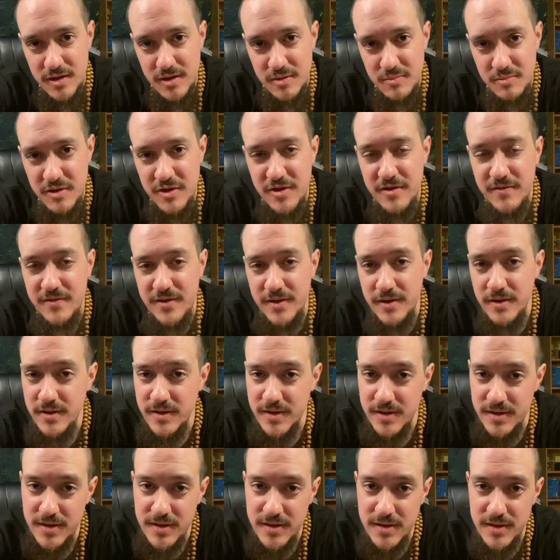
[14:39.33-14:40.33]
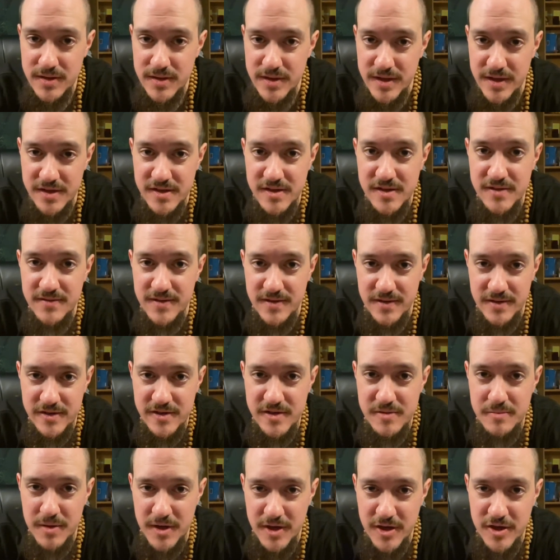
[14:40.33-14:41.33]
But the villain gets the
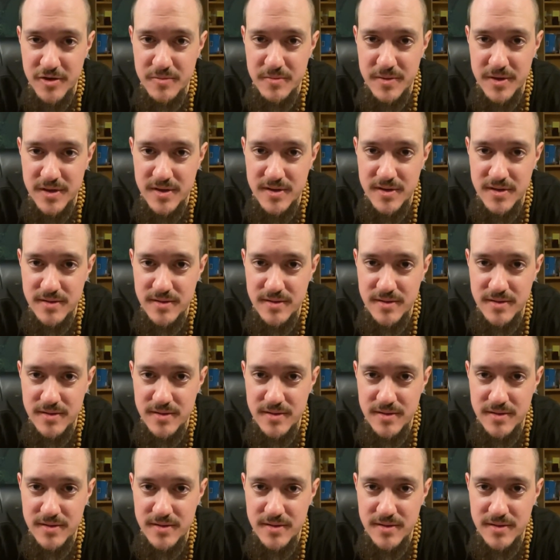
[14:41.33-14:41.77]
villain's punishment.